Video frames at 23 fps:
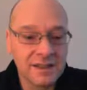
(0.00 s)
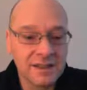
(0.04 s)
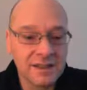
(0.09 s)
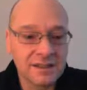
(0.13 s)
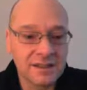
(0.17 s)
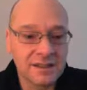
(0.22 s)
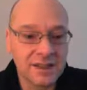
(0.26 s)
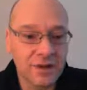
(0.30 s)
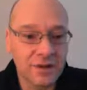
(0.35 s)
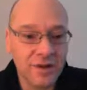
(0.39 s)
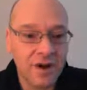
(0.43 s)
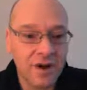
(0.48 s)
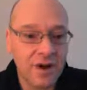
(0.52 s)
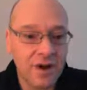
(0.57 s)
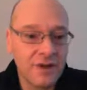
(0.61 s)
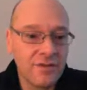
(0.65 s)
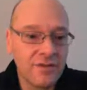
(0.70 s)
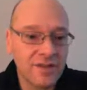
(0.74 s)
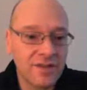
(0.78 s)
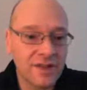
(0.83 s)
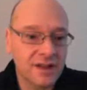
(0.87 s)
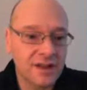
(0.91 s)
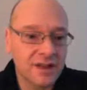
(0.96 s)
So
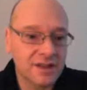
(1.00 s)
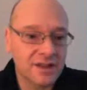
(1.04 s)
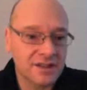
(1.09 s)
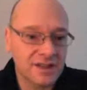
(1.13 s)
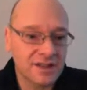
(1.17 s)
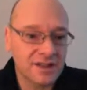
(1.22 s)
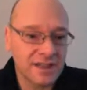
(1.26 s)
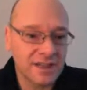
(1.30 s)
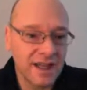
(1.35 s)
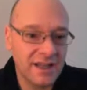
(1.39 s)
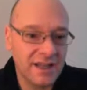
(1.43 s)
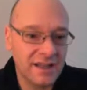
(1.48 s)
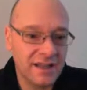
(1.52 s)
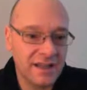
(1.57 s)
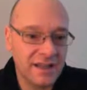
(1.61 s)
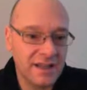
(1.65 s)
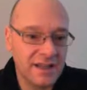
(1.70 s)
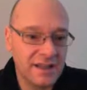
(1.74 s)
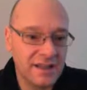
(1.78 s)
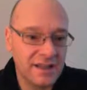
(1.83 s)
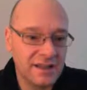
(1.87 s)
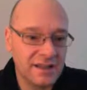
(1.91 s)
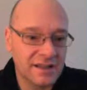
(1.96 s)
over the last 10
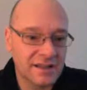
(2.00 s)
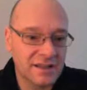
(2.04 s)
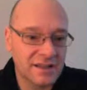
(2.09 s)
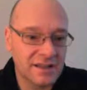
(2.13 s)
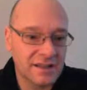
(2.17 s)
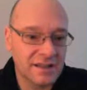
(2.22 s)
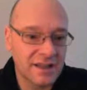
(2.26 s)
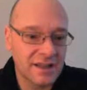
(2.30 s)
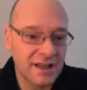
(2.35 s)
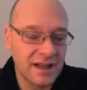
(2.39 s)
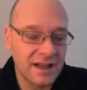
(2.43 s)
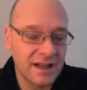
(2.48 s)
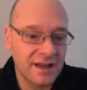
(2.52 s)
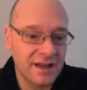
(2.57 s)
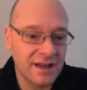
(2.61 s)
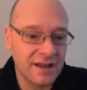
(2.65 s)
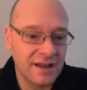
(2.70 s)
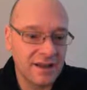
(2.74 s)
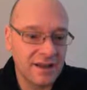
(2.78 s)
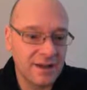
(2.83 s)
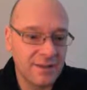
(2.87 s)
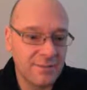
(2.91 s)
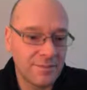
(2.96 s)
years,
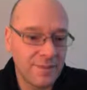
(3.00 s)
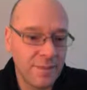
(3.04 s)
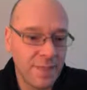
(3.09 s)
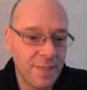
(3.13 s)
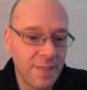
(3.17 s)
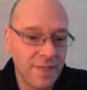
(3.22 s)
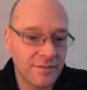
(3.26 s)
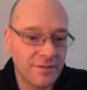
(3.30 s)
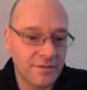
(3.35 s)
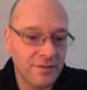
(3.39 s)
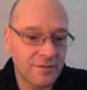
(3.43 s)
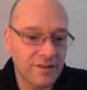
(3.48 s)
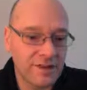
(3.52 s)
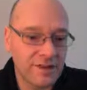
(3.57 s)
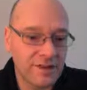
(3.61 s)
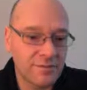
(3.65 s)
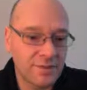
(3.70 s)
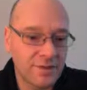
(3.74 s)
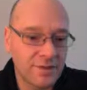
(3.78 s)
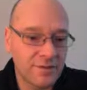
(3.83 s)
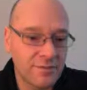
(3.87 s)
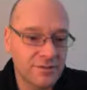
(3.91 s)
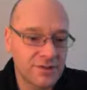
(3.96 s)

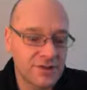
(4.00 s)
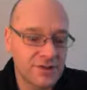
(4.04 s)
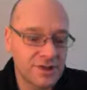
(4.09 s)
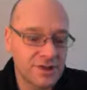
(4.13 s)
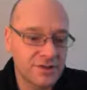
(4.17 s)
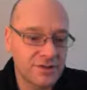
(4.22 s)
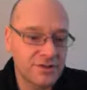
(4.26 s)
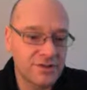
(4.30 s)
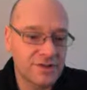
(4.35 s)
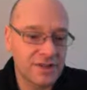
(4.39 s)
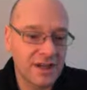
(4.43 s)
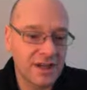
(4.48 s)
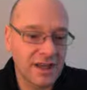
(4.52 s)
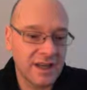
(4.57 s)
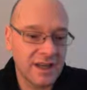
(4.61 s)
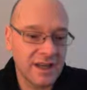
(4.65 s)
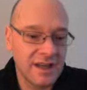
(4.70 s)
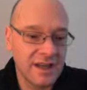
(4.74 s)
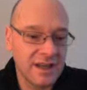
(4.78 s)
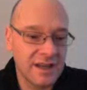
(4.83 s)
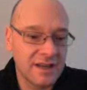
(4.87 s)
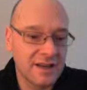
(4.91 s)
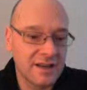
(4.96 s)
Ferrexpo produced
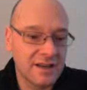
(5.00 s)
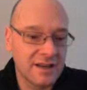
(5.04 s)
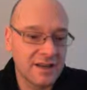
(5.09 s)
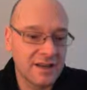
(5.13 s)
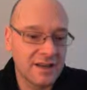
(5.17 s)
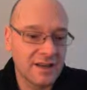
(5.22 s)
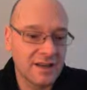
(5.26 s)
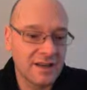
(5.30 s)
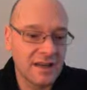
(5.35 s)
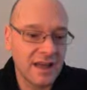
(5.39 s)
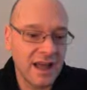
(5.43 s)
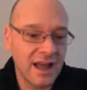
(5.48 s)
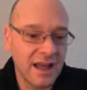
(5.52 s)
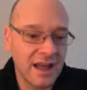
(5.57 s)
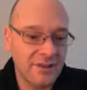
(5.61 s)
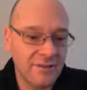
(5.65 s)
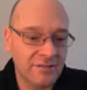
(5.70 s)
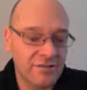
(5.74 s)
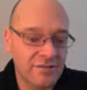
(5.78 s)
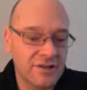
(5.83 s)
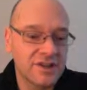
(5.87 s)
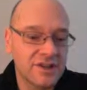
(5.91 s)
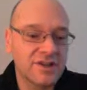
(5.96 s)
a
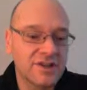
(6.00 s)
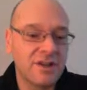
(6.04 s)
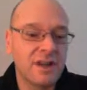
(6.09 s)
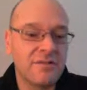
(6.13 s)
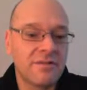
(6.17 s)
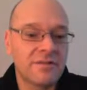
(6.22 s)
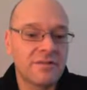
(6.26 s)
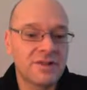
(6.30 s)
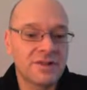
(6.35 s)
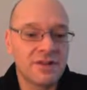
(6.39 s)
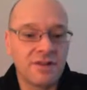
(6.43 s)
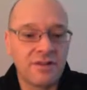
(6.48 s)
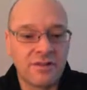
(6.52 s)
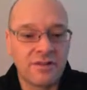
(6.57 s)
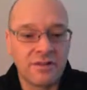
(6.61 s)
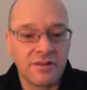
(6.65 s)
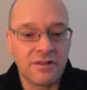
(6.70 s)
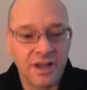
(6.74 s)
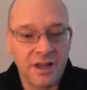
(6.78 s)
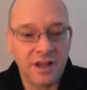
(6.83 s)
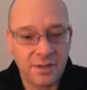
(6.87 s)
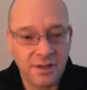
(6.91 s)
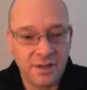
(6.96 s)
average net return on
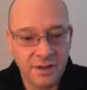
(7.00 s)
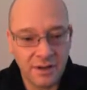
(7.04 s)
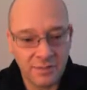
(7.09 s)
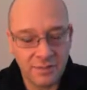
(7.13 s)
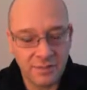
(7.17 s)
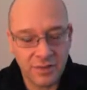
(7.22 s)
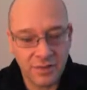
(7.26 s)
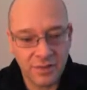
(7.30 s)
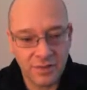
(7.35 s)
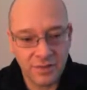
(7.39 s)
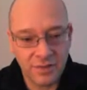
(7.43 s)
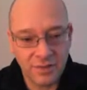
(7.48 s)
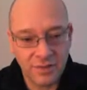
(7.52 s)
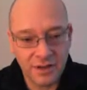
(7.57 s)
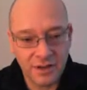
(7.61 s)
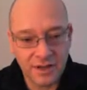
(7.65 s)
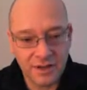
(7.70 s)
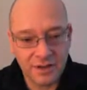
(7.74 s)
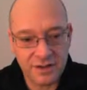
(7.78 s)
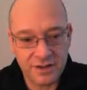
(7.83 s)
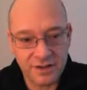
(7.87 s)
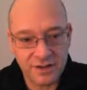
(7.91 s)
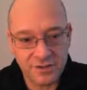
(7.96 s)
capital
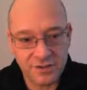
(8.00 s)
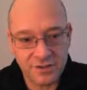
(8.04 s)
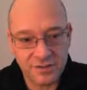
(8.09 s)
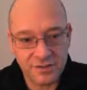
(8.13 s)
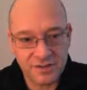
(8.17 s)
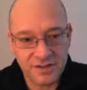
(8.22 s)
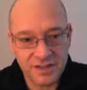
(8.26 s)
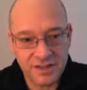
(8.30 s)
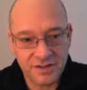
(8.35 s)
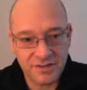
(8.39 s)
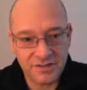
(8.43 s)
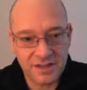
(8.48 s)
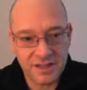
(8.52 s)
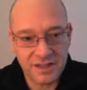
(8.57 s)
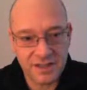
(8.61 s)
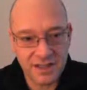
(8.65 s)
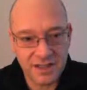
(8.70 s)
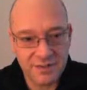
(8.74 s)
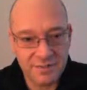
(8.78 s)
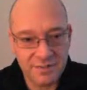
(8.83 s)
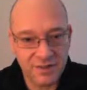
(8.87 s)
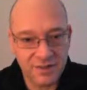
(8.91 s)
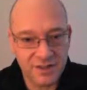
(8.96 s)
employed of
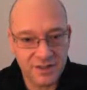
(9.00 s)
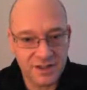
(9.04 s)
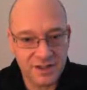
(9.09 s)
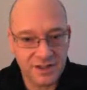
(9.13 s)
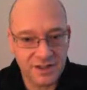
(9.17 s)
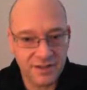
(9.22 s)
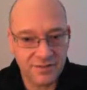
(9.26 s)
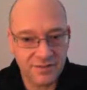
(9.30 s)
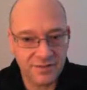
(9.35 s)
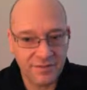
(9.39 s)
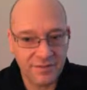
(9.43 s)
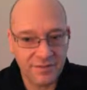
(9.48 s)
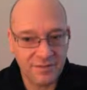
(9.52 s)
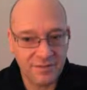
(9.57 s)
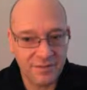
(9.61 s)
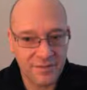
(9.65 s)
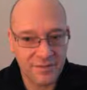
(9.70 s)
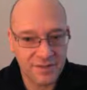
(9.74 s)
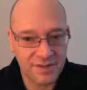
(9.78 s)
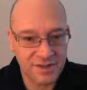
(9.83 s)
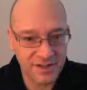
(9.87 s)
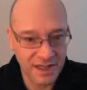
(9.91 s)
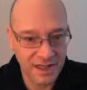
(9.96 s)

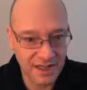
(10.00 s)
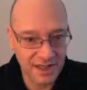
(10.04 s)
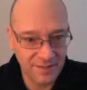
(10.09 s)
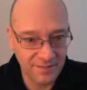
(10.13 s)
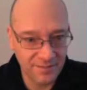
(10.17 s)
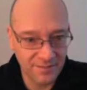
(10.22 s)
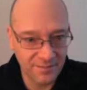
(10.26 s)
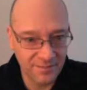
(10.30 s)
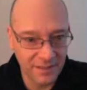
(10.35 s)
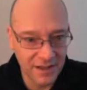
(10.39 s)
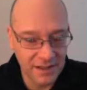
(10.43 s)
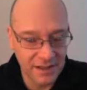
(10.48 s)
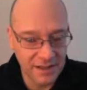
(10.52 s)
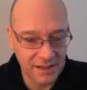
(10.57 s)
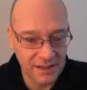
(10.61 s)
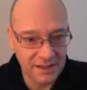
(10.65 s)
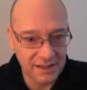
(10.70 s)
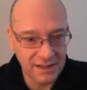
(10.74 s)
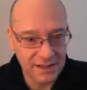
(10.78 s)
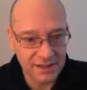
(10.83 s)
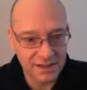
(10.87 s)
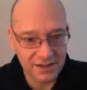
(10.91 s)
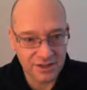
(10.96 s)
17.7%.
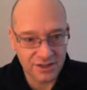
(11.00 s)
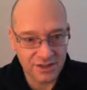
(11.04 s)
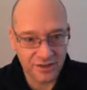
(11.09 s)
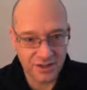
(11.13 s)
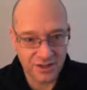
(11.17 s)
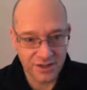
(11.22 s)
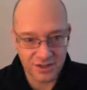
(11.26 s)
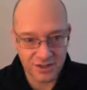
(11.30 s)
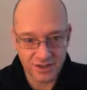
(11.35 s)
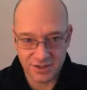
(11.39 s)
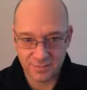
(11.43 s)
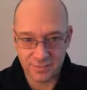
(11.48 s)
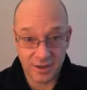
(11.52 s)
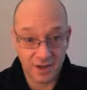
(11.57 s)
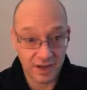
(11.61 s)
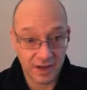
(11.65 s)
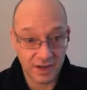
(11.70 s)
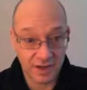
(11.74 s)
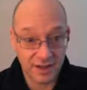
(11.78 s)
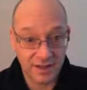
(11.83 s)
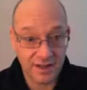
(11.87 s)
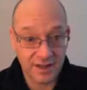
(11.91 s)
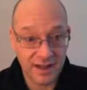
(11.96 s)
So I can just
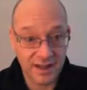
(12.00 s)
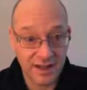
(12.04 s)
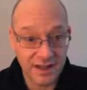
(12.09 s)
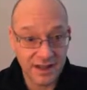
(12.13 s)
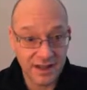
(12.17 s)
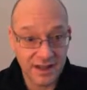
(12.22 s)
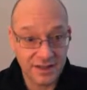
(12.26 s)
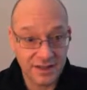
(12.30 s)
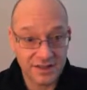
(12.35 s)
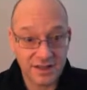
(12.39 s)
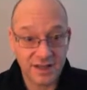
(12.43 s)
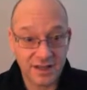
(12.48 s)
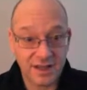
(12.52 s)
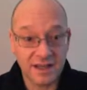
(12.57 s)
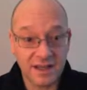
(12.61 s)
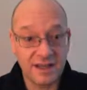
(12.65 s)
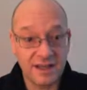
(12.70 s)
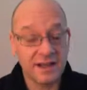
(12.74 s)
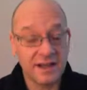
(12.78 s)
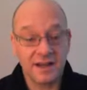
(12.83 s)
plug that in and say,